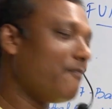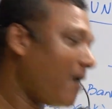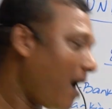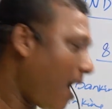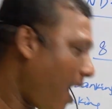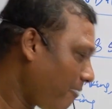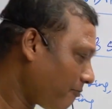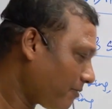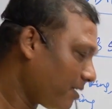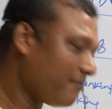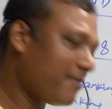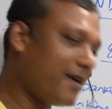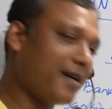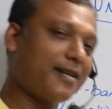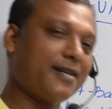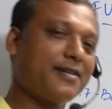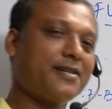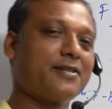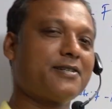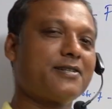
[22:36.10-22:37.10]
after
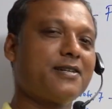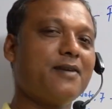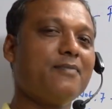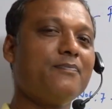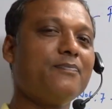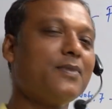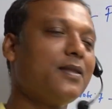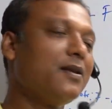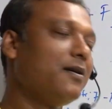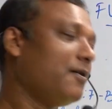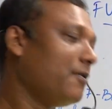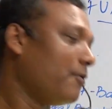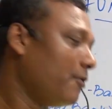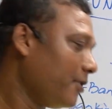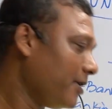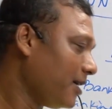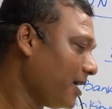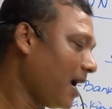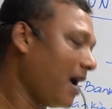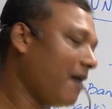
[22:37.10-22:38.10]
barter system,
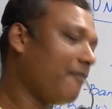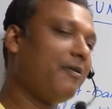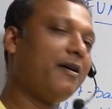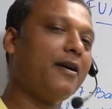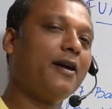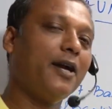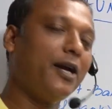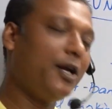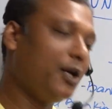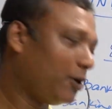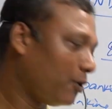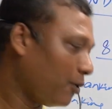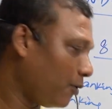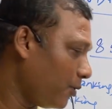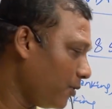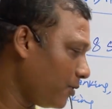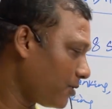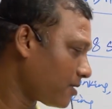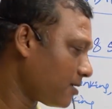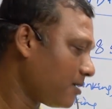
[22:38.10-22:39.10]
we have
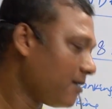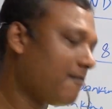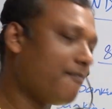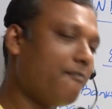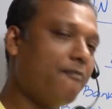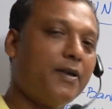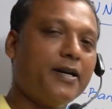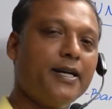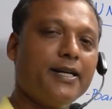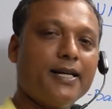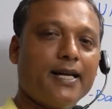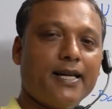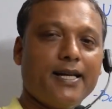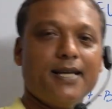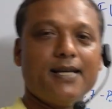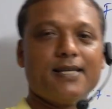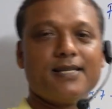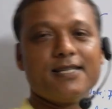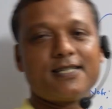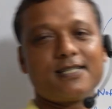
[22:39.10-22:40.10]
introduced monetary
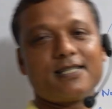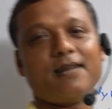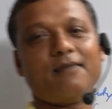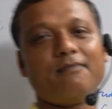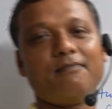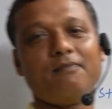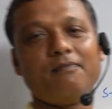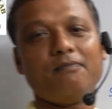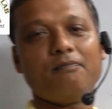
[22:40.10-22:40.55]
system